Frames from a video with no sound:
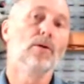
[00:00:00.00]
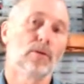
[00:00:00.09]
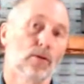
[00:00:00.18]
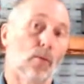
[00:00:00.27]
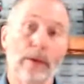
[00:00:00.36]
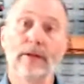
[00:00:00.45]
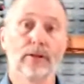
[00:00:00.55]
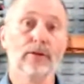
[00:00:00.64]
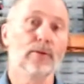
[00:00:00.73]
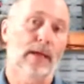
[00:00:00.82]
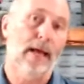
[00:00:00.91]
We can
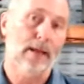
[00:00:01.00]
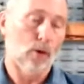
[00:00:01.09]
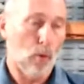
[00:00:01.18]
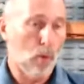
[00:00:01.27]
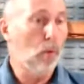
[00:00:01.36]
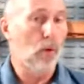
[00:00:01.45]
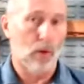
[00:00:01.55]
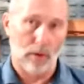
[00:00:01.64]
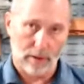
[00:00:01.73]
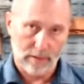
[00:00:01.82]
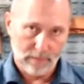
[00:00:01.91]
do that.
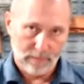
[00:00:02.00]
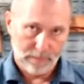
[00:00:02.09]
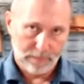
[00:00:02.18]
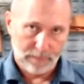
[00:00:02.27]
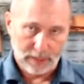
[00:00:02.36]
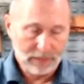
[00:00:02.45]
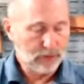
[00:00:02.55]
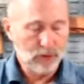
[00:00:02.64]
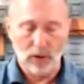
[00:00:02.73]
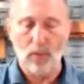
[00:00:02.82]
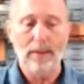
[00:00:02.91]
Or if you go
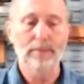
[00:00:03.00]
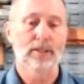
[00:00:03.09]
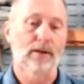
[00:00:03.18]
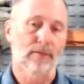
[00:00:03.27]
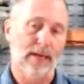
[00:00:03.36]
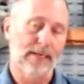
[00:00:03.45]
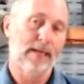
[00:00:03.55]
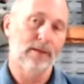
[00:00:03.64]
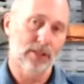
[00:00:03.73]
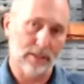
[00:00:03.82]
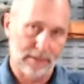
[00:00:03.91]
to our website right now,
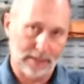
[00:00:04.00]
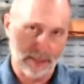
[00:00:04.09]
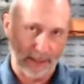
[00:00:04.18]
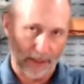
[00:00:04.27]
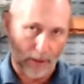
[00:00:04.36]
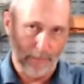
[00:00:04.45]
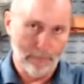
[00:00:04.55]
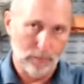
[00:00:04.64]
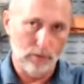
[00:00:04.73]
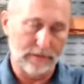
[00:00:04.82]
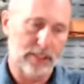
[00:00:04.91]
see a big thing,
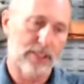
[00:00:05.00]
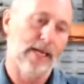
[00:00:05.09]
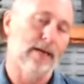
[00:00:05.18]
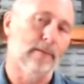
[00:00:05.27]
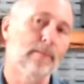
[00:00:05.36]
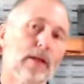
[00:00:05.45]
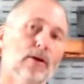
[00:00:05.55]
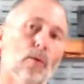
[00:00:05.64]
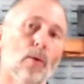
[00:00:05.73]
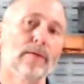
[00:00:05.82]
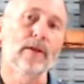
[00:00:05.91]
moving sale.
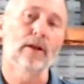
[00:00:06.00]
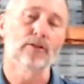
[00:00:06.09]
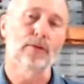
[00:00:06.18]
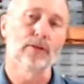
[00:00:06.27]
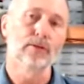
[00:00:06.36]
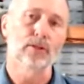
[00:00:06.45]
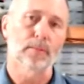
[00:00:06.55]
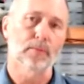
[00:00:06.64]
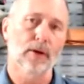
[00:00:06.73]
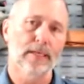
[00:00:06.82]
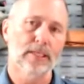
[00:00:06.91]
What we've done is reduce the
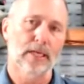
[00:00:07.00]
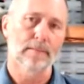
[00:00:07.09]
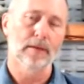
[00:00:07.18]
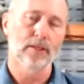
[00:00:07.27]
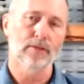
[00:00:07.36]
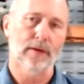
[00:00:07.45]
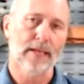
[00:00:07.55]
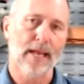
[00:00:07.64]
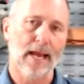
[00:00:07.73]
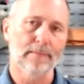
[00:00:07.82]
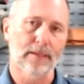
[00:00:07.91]
price on a bunch of our
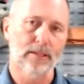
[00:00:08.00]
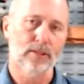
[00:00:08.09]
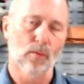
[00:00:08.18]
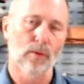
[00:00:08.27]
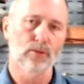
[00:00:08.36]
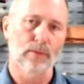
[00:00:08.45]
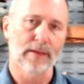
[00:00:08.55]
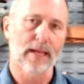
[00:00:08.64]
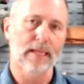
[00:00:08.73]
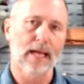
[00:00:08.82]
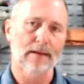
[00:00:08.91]
cabinets, the ones we've got
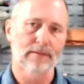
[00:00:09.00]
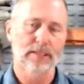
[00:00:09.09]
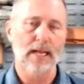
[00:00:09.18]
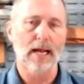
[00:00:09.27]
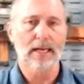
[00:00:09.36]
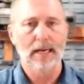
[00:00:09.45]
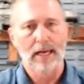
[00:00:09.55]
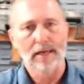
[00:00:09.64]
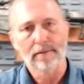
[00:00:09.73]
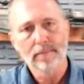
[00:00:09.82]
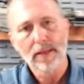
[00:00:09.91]
a lot of stock on.
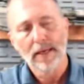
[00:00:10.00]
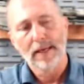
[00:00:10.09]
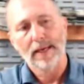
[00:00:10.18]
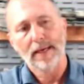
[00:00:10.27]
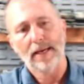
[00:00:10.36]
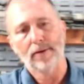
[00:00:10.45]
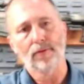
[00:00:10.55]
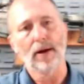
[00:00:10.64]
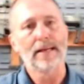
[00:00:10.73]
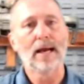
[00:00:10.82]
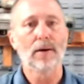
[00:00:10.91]
And
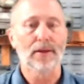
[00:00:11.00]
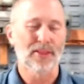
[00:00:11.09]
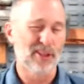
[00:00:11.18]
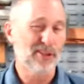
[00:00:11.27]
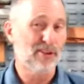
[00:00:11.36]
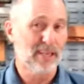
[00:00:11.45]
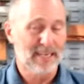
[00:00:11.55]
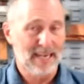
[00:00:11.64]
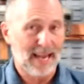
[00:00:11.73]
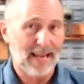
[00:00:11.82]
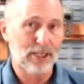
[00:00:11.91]
right now, I think you can get an
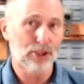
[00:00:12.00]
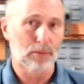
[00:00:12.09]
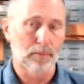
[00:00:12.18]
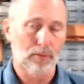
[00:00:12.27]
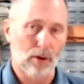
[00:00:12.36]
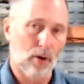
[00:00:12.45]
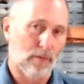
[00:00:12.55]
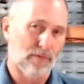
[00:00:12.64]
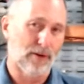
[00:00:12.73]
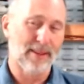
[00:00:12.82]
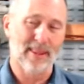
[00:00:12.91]
Agile Pro
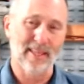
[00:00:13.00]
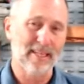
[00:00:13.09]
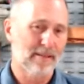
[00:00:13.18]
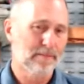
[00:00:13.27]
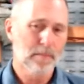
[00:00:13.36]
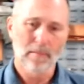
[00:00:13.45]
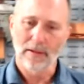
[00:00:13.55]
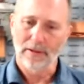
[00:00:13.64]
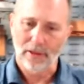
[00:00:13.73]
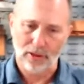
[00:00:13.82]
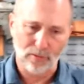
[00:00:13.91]
for, I think,
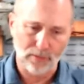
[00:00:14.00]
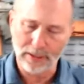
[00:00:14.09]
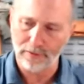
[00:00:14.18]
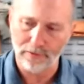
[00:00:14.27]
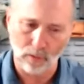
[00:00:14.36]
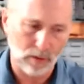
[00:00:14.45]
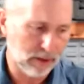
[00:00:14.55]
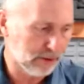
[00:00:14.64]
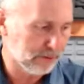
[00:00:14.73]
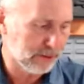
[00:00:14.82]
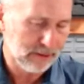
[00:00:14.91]
$300
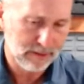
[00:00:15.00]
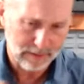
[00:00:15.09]
or